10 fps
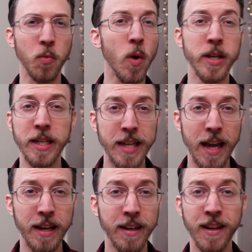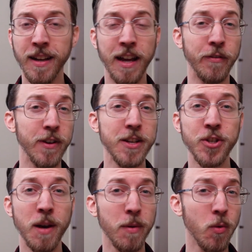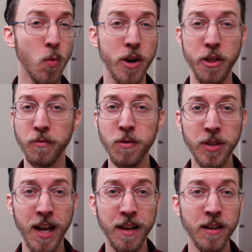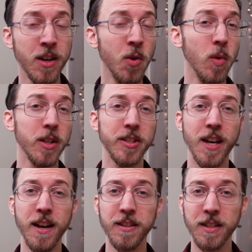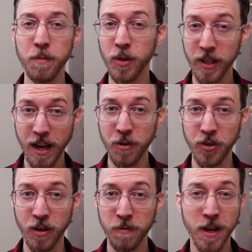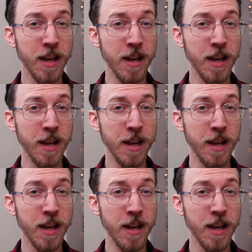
1d10, and for each number 1 through 10, we'll assign a simple encounter.